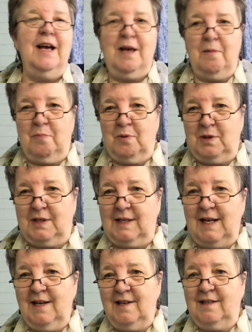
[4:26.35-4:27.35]
he put
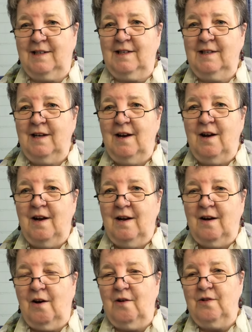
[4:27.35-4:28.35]
seeds
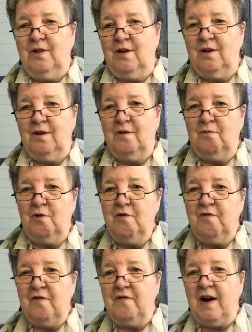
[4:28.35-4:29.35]
on the
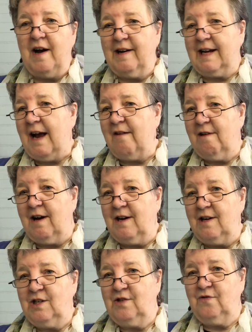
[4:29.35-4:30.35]
roof of our
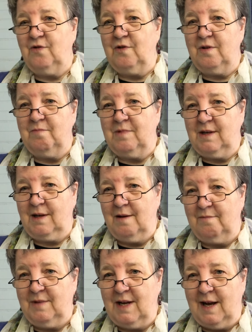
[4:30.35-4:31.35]
garage for them to
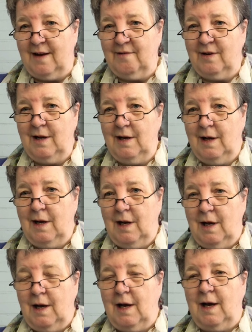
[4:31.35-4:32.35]
come down
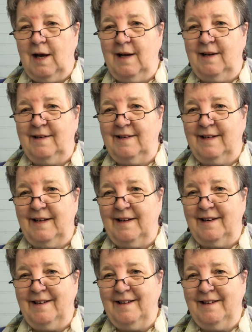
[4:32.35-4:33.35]
and, uh,
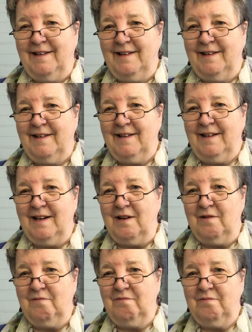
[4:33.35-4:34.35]
you
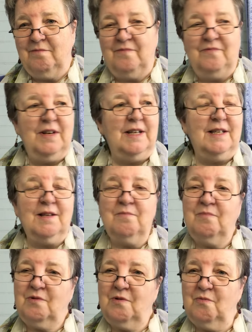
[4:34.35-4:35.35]
know, feeds them
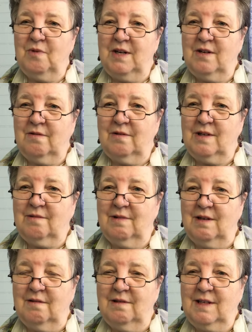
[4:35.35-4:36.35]
through winter as
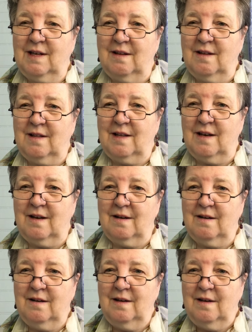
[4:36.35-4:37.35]
well so that they're
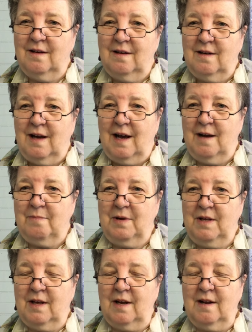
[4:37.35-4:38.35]

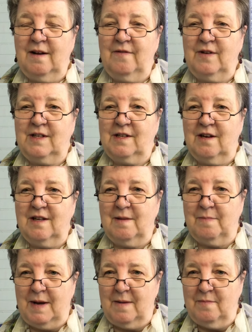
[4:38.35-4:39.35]
happy. They live inside the
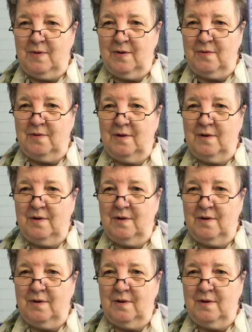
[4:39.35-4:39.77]
bamboo.